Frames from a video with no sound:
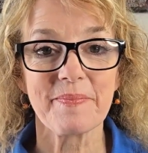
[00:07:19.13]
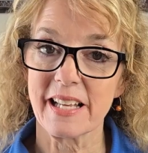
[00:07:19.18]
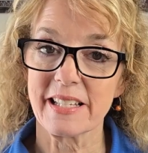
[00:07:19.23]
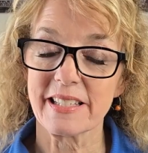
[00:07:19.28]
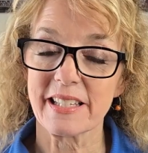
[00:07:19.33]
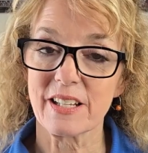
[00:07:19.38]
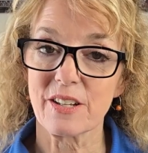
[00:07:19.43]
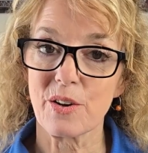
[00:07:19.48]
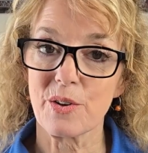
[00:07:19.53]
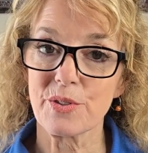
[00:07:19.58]

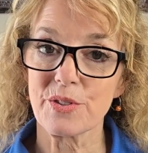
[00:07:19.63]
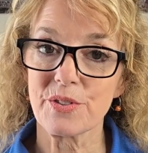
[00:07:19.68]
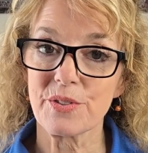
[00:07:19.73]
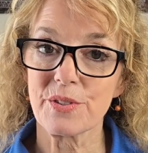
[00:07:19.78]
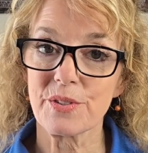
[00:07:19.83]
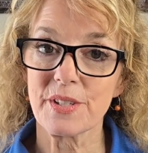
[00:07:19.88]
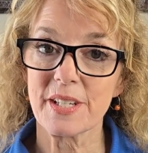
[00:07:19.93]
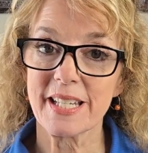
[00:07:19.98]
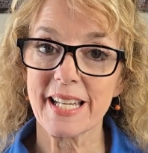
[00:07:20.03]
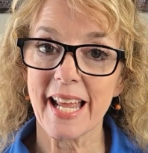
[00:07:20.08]
As it goes
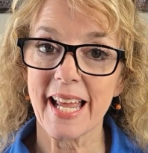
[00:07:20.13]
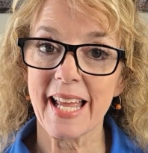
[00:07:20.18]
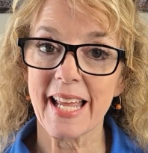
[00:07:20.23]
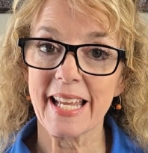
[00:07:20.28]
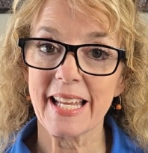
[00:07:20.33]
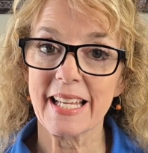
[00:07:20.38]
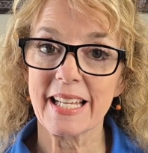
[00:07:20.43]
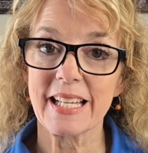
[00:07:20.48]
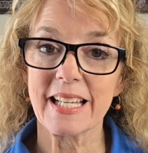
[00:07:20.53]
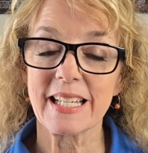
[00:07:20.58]
through the
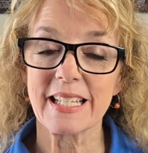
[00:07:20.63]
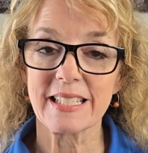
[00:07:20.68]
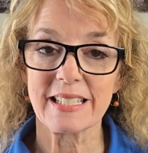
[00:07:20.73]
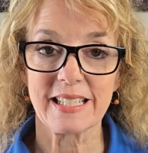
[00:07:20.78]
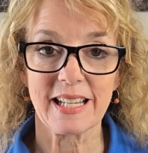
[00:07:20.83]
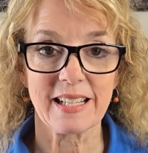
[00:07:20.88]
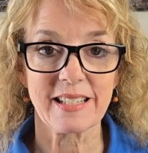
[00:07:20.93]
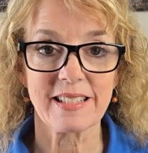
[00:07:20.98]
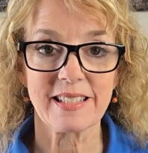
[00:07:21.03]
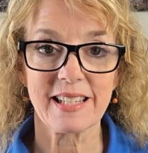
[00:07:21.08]
day,
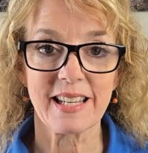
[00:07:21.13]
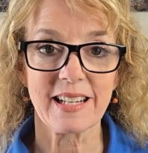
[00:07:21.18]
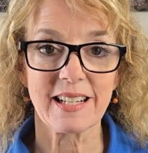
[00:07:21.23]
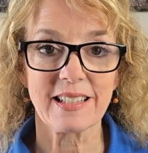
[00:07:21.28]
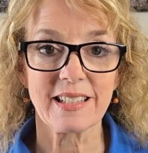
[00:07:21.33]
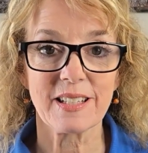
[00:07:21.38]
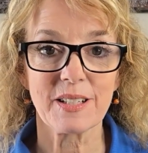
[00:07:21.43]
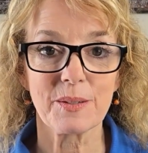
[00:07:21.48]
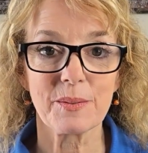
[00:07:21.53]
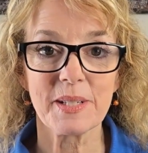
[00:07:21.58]
it does get
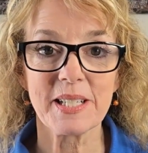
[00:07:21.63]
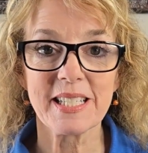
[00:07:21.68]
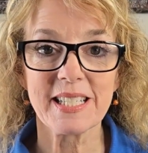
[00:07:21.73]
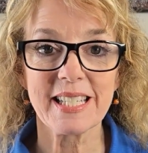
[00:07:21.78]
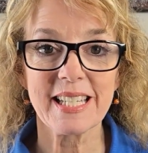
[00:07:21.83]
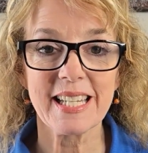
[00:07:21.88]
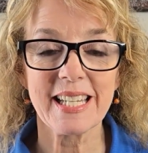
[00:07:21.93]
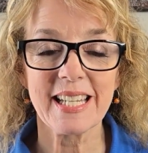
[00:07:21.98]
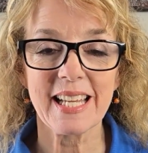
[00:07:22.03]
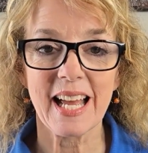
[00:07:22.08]
a little
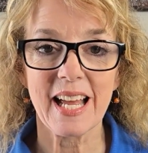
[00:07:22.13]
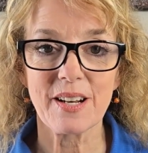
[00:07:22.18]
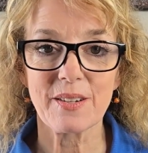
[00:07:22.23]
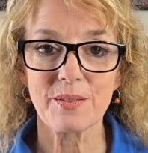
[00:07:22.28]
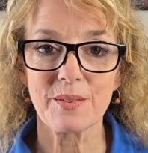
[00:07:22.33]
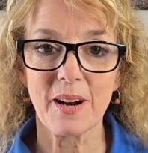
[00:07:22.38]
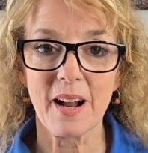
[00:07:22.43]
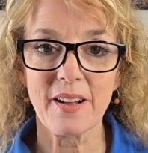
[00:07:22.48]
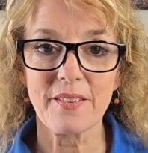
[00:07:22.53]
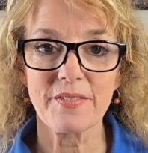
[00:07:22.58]
windy
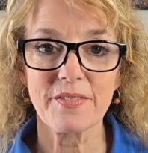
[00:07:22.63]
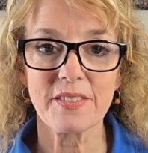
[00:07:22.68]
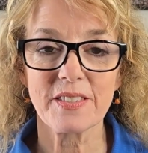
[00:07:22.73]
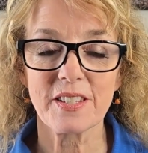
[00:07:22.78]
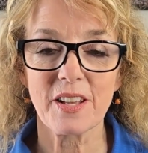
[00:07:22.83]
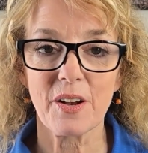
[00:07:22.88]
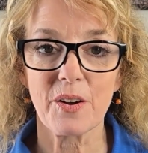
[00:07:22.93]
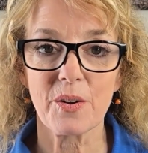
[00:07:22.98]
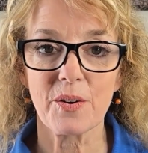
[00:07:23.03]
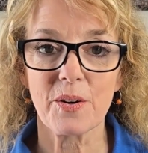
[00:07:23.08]
and rough,
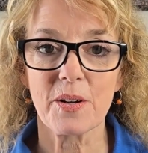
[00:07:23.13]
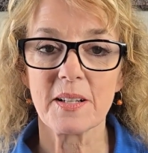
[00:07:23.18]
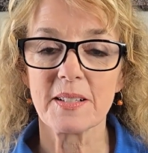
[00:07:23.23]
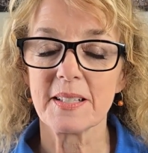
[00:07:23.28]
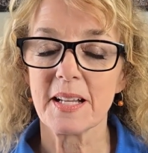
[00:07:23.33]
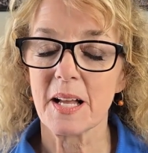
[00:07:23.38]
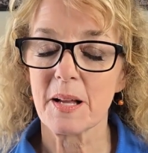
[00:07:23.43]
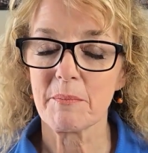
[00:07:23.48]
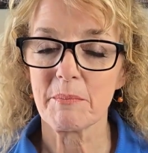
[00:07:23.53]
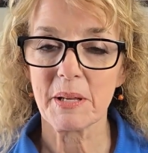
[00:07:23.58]
so
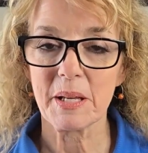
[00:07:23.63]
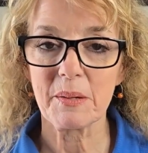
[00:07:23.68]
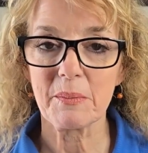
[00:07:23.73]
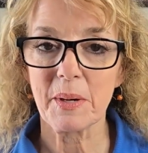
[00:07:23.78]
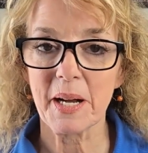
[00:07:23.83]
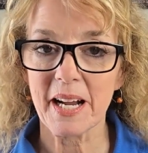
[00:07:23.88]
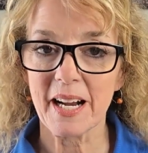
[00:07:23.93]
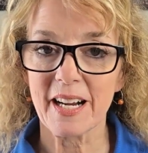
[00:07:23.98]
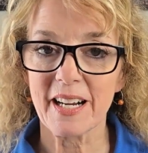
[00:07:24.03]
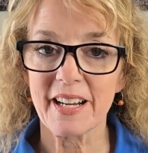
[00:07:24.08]

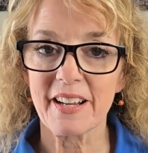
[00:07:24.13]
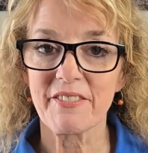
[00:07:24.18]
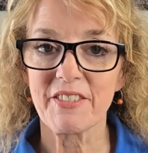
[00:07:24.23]
beware.